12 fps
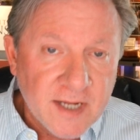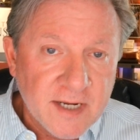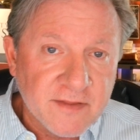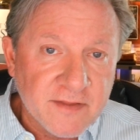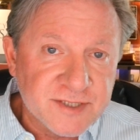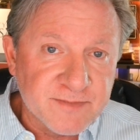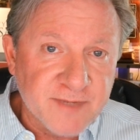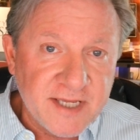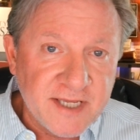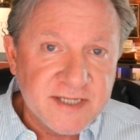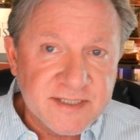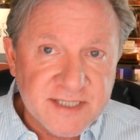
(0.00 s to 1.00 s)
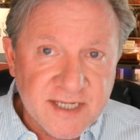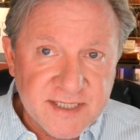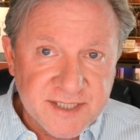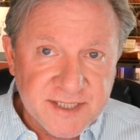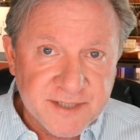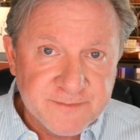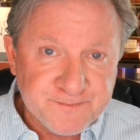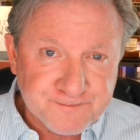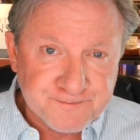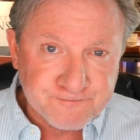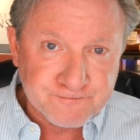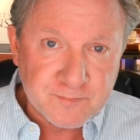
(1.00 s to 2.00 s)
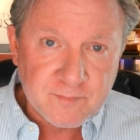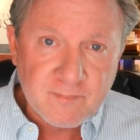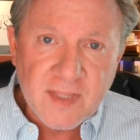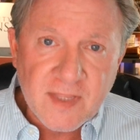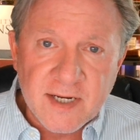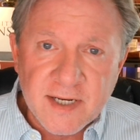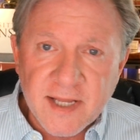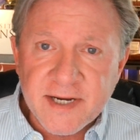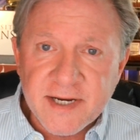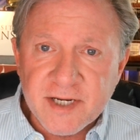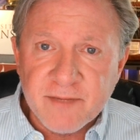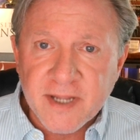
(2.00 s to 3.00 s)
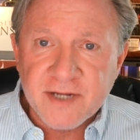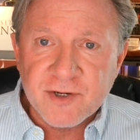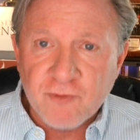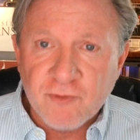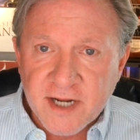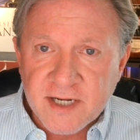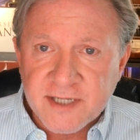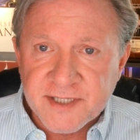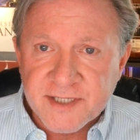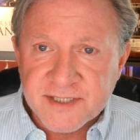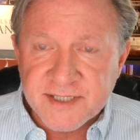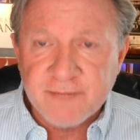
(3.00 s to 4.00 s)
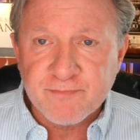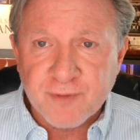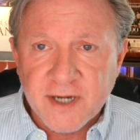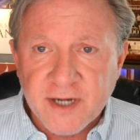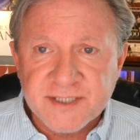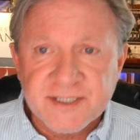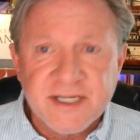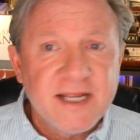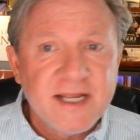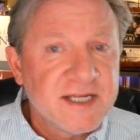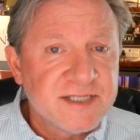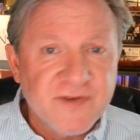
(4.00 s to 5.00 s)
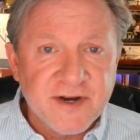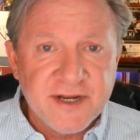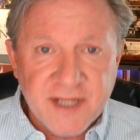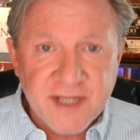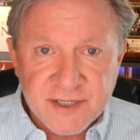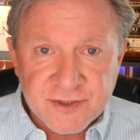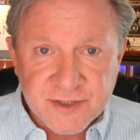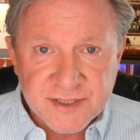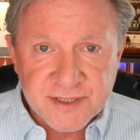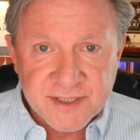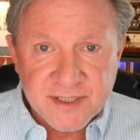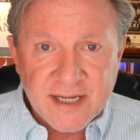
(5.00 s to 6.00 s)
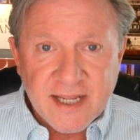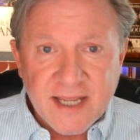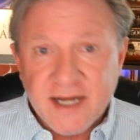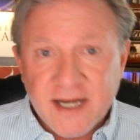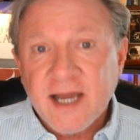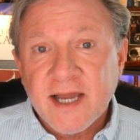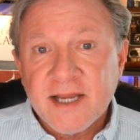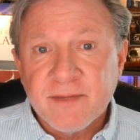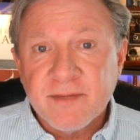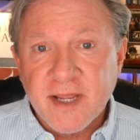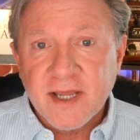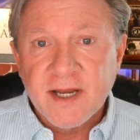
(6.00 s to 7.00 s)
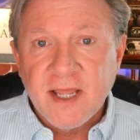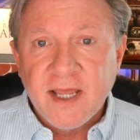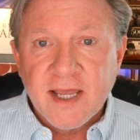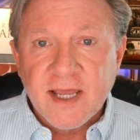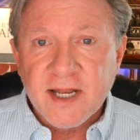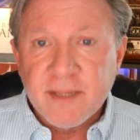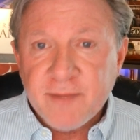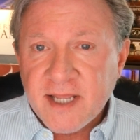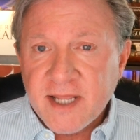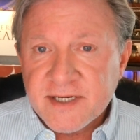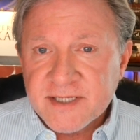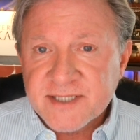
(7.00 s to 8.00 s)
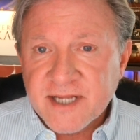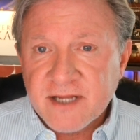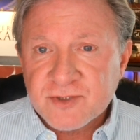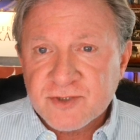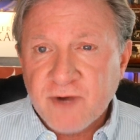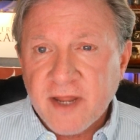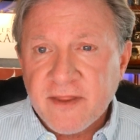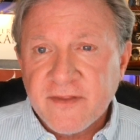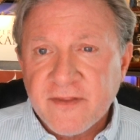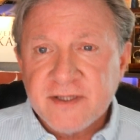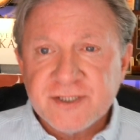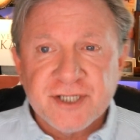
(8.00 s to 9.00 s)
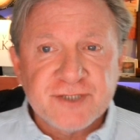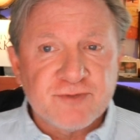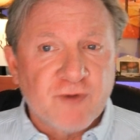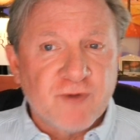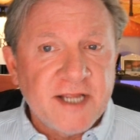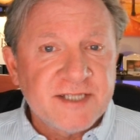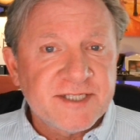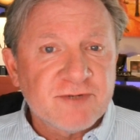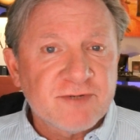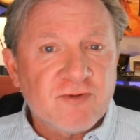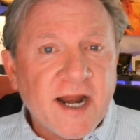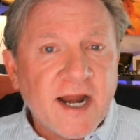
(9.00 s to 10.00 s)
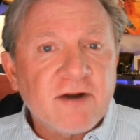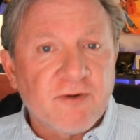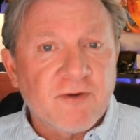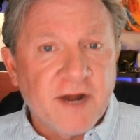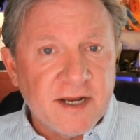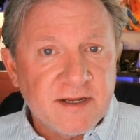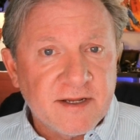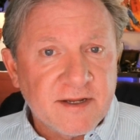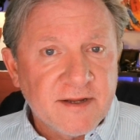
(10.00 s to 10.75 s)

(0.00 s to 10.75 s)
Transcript: Now, there's some key insights here. Letting demand directly dictate price is very dangerous. In high demand, eliminate discounts rather than just raising rack rate.